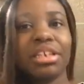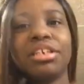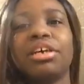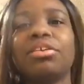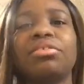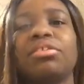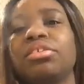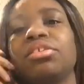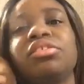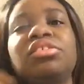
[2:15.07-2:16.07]
you know,
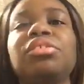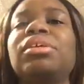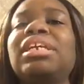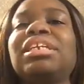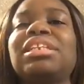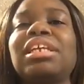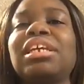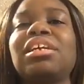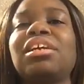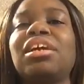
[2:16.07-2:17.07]
do
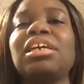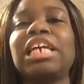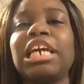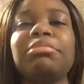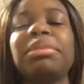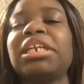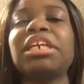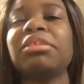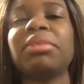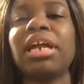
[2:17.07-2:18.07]
anything, gain
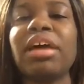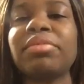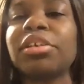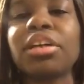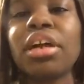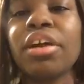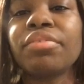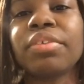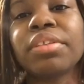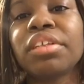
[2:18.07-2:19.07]
pity, whatever
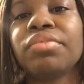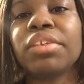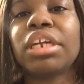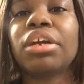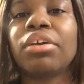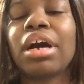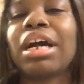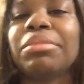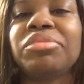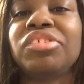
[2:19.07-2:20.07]
from this video.
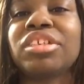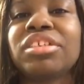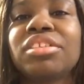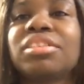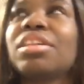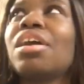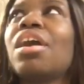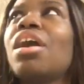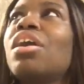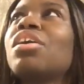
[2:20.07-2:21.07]
I'm just,
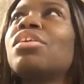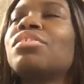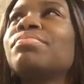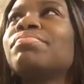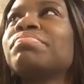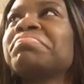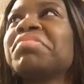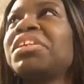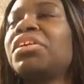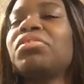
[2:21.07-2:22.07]

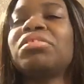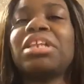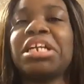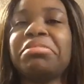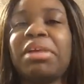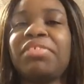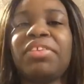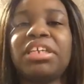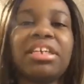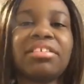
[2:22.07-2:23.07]
you know, letting my
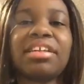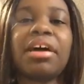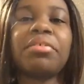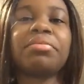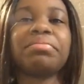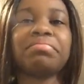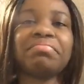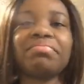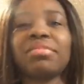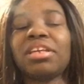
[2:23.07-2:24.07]
feelings out.
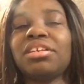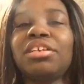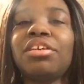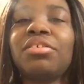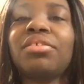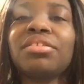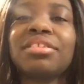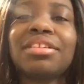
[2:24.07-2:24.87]
You know,